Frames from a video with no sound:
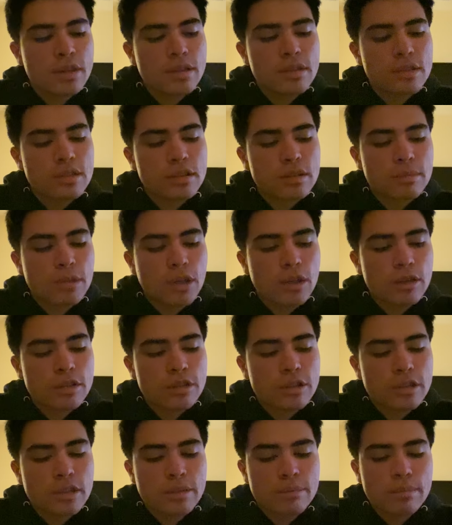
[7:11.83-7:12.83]
Some
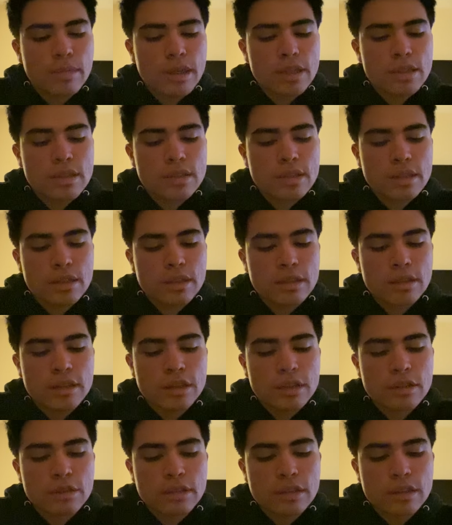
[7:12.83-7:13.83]
alternate medicine
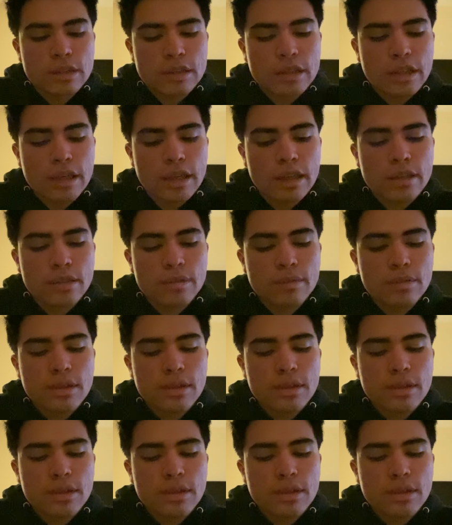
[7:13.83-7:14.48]
you could get